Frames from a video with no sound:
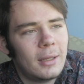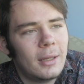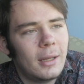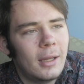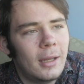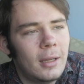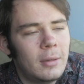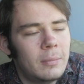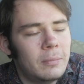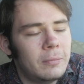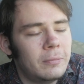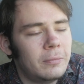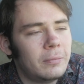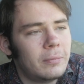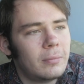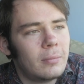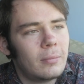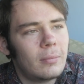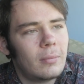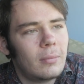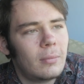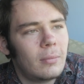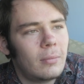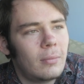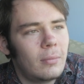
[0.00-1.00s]

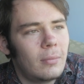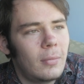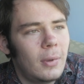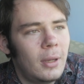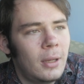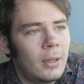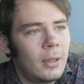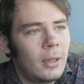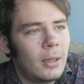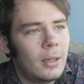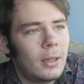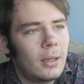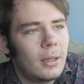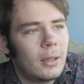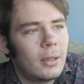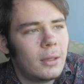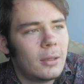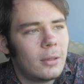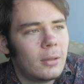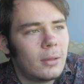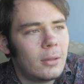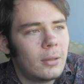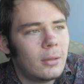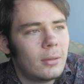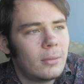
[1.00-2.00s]

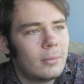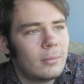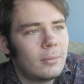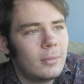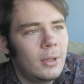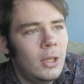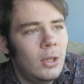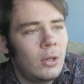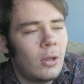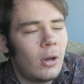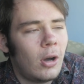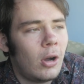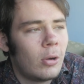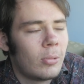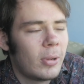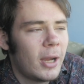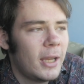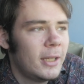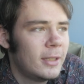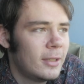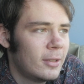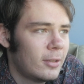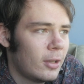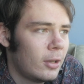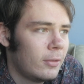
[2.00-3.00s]
You know, our
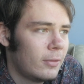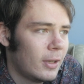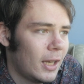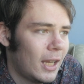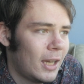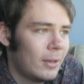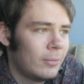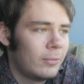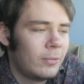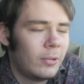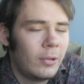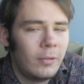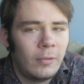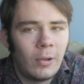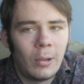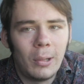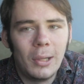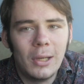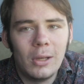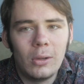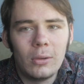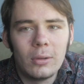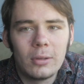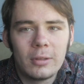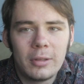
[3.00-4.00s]
ranges overlapped for a very
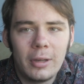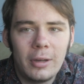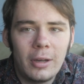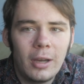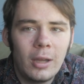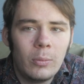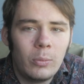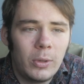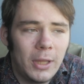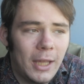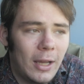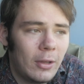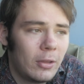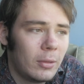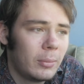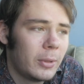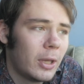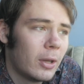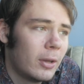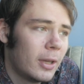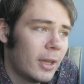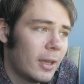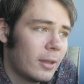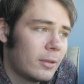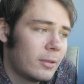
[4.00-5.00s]
long time without them
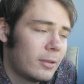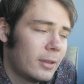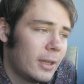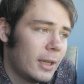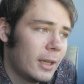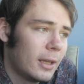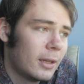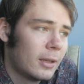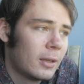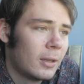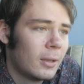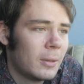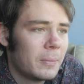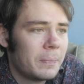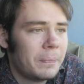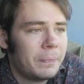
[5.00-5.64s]
going extinct.